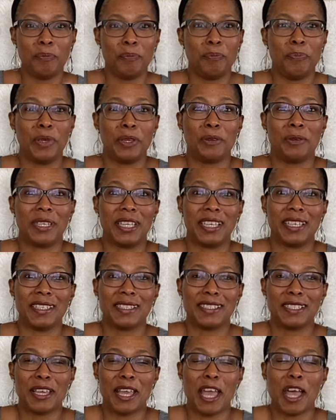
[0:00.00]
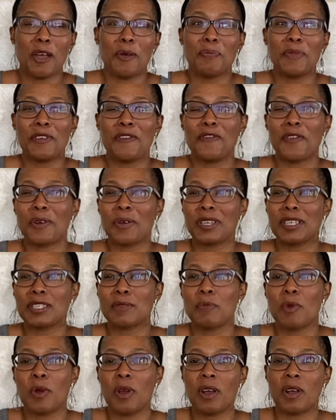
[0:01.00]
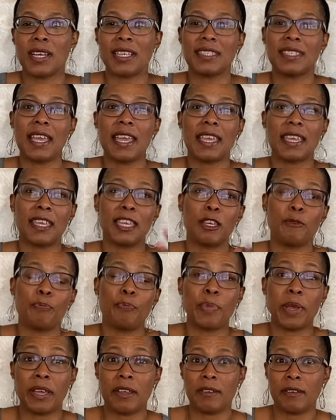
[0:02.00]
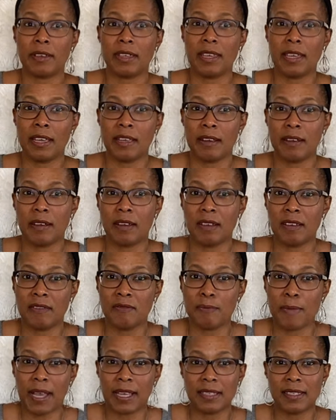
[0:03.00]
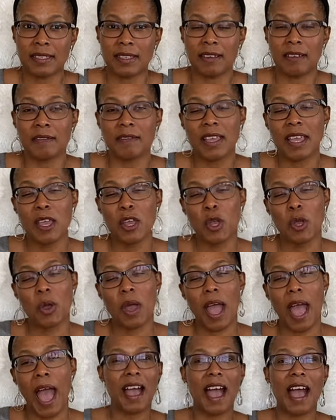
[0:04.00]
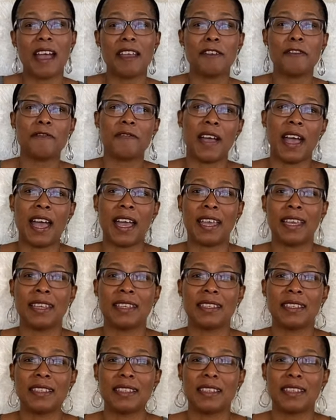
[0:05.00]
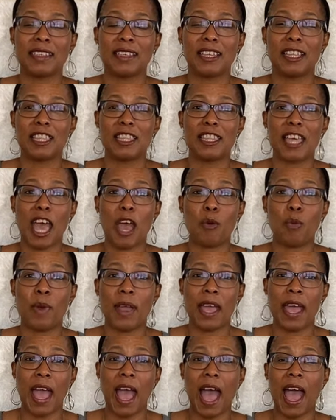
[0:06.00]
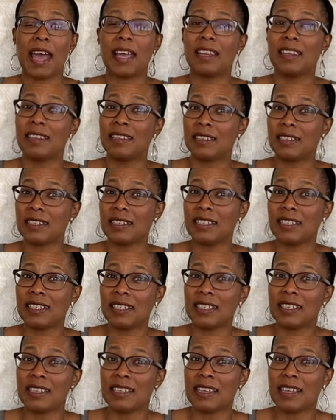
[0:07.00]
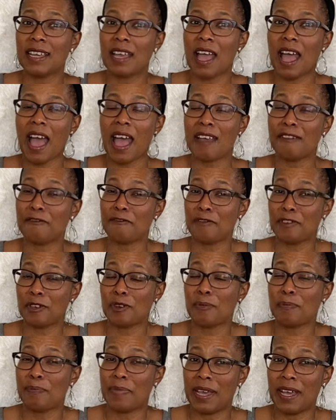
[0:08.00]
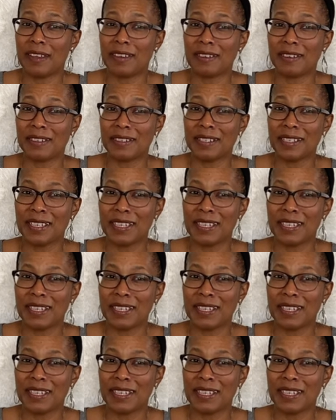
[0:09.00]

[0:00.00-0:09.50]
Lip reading: beauty, to help me focus more on taking better care of myself. I find that when I look good, I feel better.